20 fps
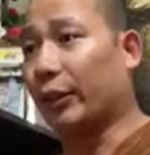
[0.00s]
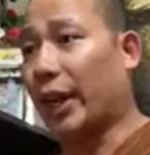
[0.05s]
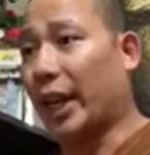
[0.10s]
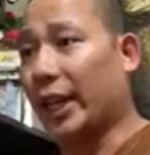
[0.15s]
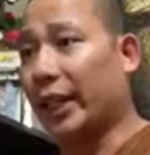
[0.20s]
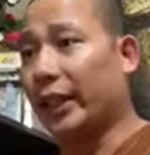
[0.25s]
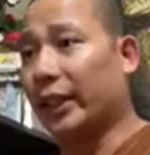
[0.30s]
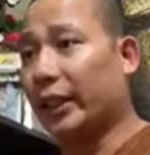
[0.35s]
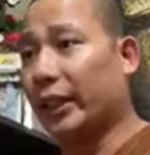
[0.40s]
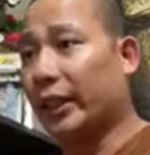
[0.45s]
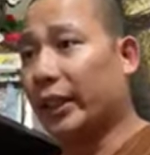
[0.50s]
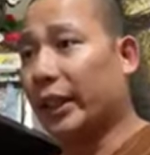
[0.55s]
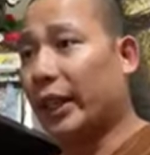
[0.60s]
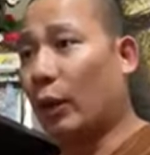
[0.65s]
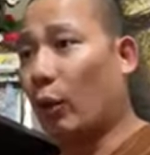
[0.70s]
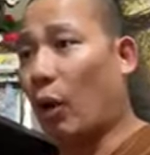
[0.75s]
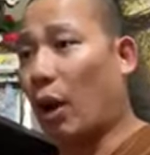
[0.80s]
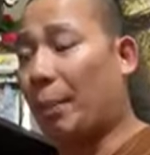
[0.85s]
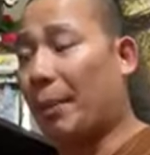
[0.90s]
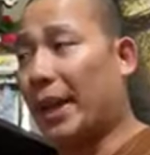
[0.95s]
right?
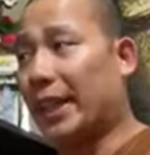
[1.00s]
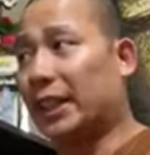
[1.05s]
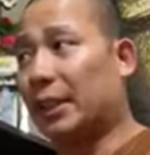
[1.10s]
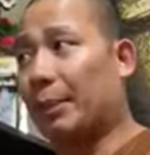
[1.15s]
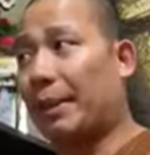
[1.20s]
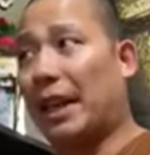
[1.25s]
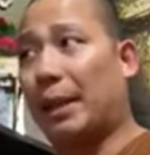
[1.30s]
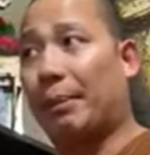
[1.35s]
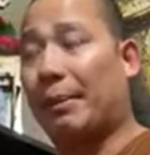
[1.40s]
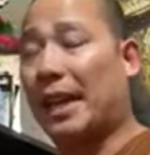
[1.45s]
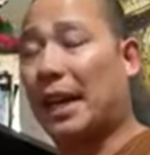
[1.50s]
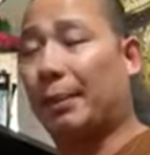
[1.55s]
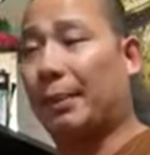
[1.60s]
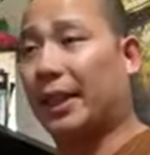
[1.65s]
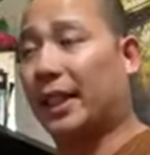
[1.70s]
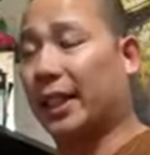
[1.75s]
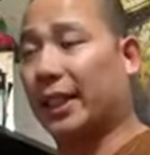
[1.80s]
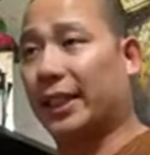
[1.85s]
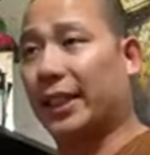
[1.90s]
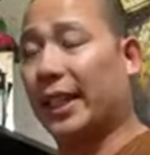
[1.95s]
And what makes a man man?
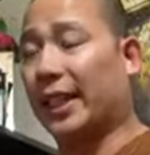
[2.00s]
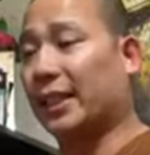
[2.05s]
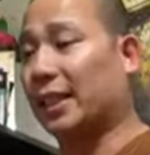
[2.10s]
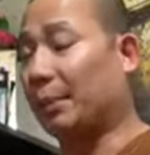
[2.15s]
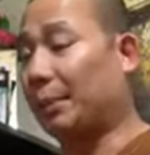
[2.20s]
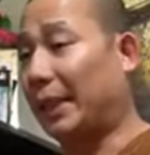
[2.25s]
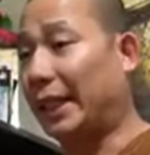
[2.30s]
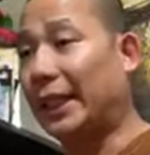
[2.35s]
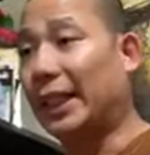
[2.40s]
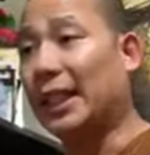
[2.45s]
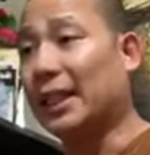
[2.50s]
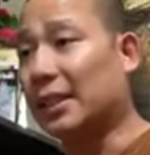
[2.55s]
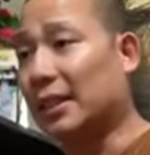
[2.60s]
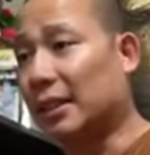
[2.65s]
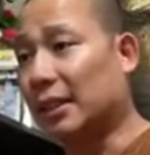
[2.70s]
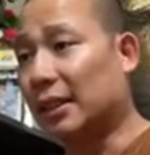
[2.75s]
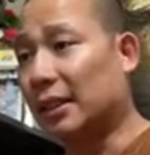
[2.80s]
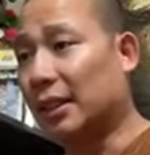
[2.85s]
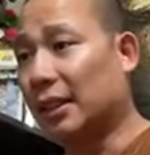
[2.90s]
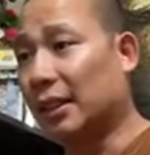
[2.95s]
Because he has a
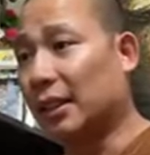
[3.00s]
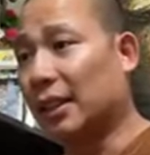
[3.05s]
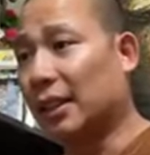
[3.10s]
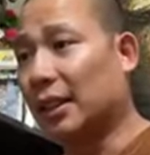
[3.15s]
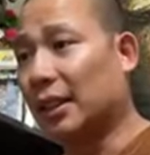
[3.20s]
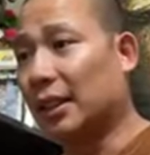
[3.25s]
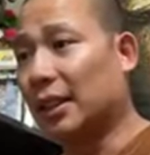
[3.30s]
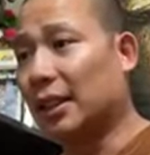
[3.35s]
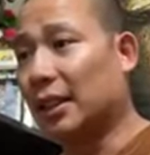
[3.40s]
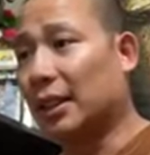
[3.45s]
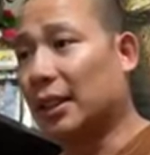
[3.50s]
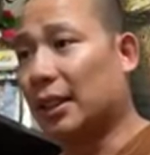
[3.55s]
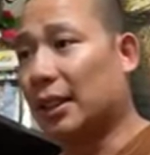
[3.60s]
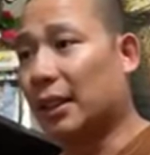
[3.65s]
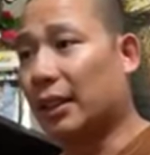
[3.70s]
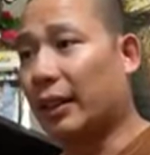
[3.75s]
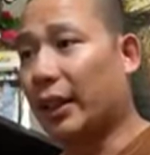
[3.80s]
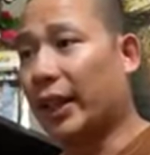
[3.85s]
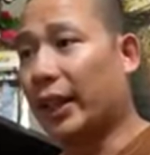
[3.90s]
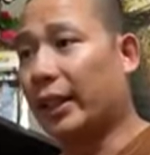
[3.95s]
penis?
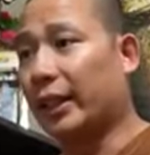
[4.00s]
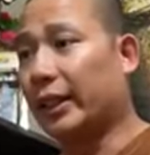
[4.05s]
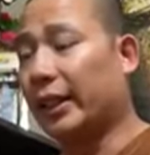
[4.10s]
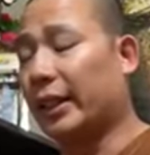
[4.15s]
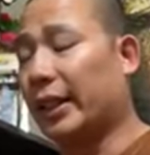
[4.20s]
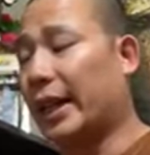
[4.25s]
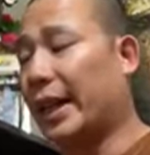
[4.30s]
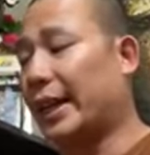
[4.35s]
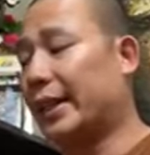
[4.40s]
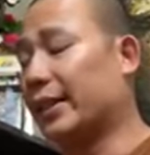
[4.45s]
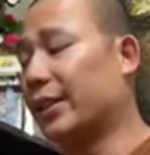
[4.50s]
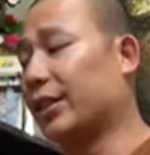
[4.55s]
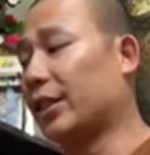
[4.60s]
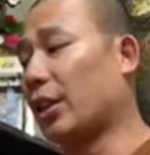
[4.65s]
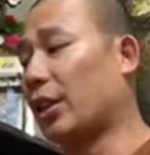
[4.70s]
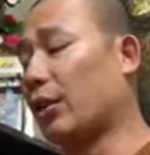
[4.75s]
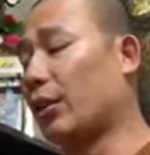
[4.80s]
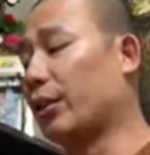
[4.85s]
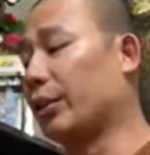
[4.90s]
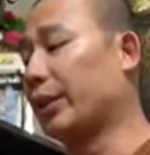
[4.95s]
Right? And
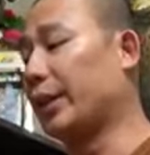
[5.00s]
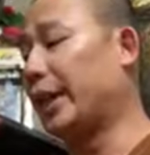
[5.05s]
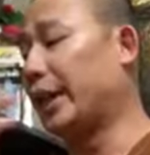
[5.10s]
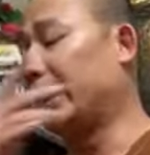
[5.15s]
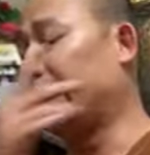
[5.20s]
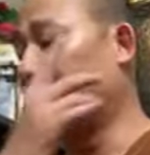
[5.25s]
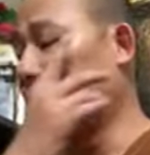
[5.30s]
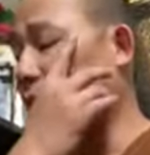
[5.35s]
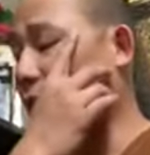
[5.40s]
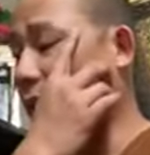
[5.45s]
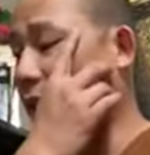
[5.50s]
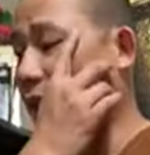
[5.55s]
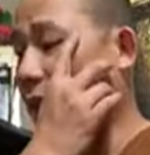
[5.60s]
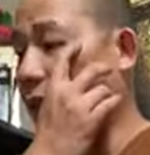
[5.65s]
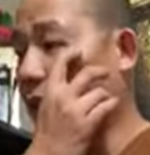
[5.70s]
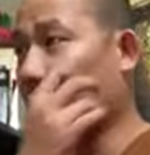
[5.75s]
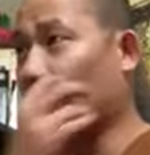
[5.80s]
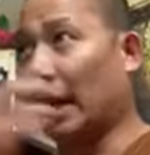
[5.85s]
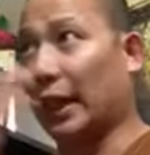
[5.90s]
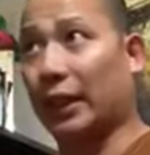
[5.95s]
so it,
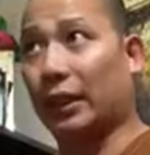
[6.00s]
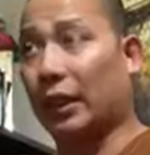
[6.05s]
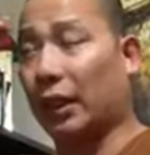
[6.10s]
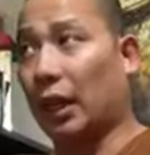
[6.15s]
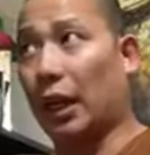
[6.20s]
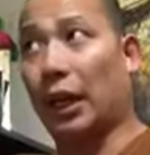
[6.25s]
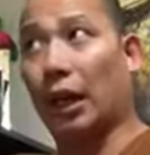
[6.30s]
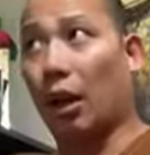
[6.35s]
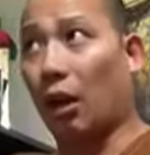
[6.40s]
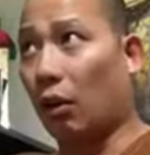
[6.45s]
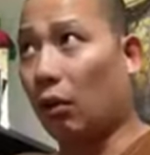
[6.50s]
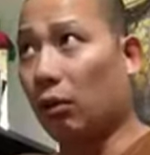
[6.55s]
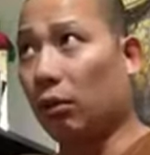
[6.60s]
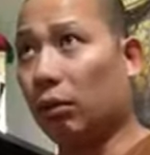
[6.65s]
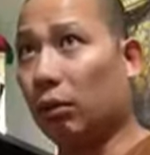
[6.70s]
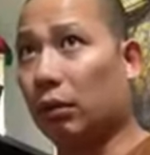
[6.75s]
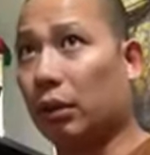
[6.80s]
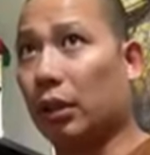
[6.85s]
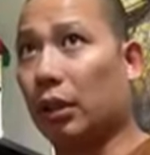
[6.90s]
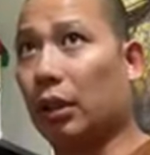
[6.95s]
like, hello?
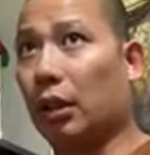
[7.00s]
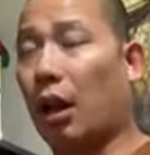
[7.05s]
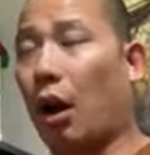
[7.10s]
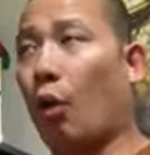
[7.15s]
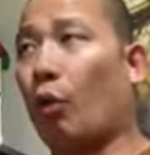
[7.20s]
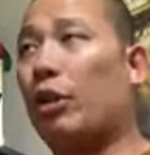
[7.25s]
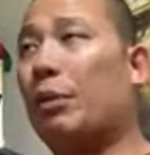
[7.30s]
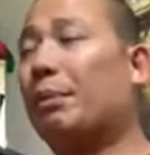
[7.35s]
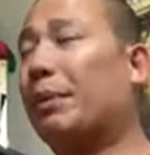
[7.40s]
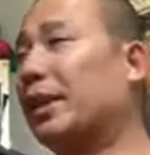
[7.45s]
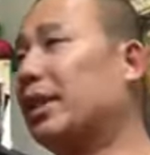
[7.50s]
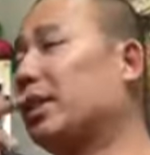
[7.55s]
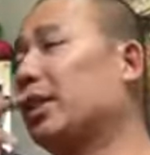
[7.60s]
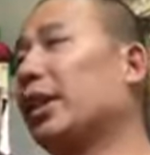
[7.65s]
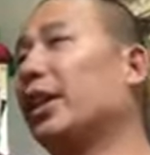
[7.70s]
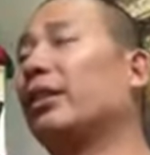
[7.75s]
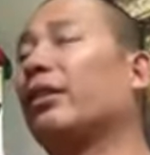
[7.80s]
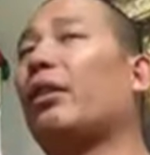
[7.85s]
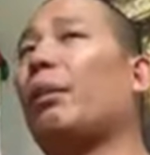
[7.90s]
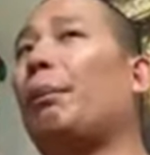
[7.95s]
Are we
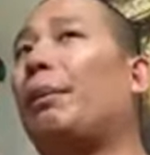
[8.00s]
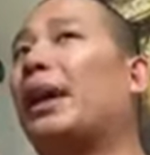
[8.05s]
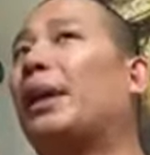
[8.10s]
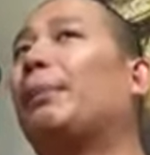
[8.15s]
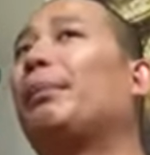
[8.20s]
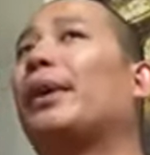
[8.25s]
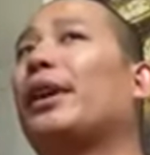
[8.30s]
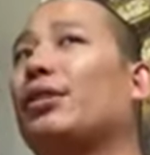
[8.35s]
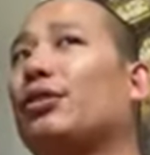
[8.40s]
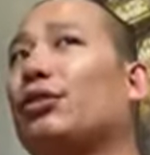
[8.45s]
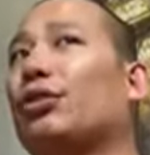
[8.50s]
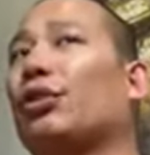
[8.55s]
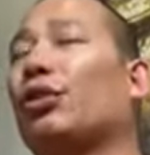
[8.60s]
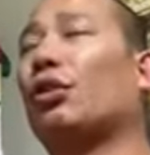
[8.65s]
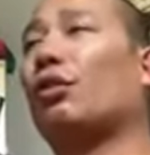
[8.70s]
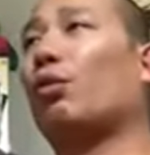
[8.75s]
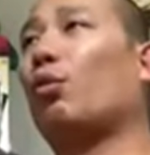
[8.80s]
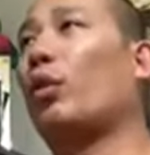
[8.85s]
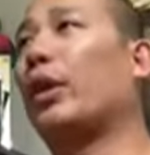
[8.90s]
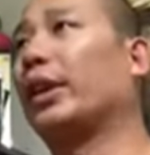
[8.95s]
missing the big picture
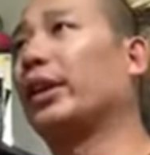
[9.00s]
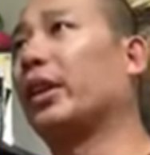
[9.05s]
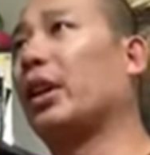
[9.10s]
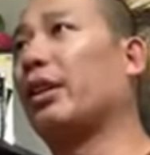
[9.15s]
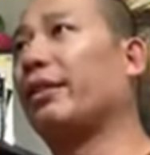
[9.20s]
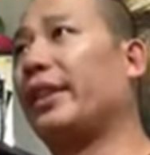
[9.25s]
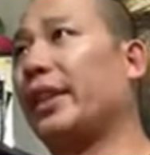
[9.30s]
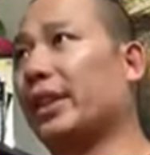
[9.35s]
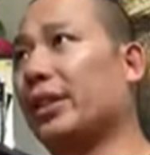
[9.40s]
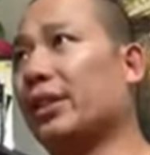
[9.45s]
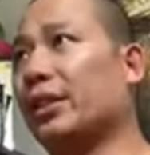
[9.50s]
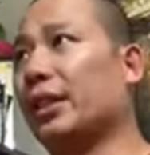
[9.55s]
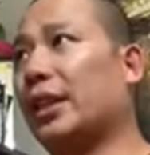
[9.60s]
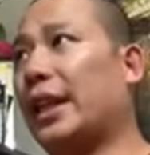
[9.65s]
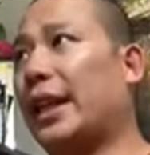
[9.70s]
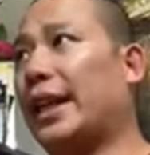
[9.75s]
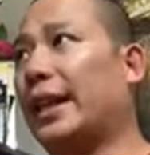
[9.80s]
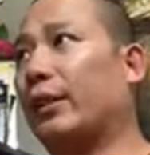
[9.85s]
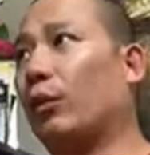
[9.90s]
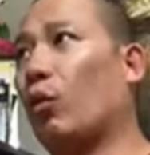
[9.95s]
of what love is
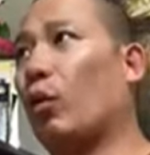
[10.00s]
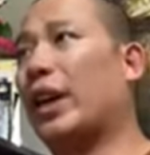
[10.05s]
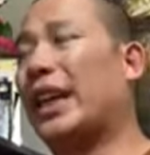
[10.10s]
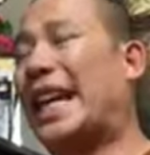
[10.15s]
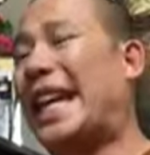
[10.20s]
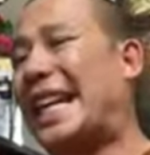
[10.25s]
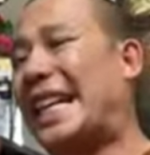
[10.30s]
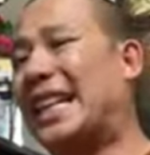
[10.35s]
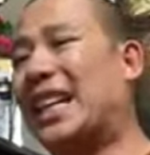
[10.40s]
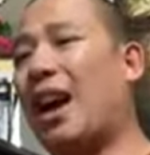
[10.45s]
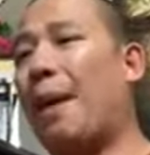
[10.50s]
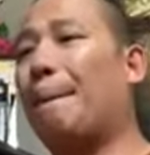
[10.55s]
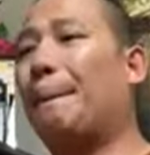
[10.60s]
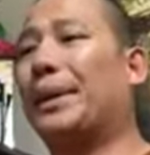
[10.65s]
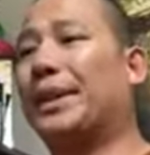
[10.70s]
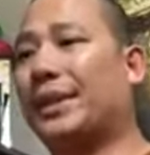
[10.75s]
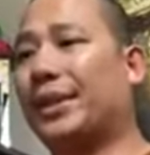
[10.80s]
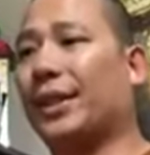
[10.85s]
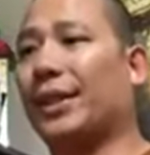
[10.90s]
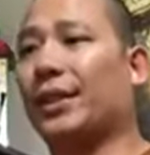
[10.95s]
and what
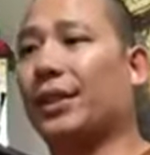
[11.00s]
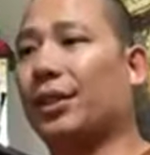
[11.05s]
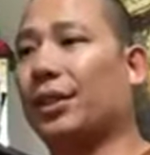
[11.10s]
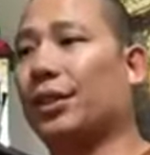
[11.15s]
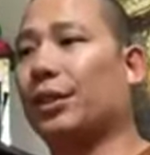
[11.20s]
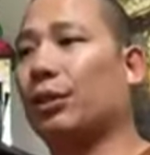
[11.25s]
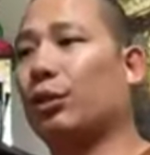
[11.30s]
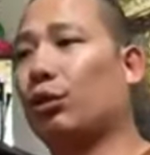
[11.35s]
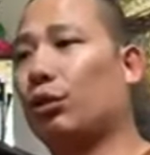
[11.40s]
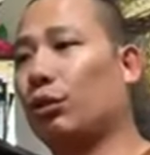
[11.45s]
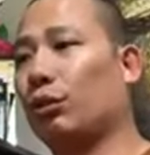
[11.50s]
encompasses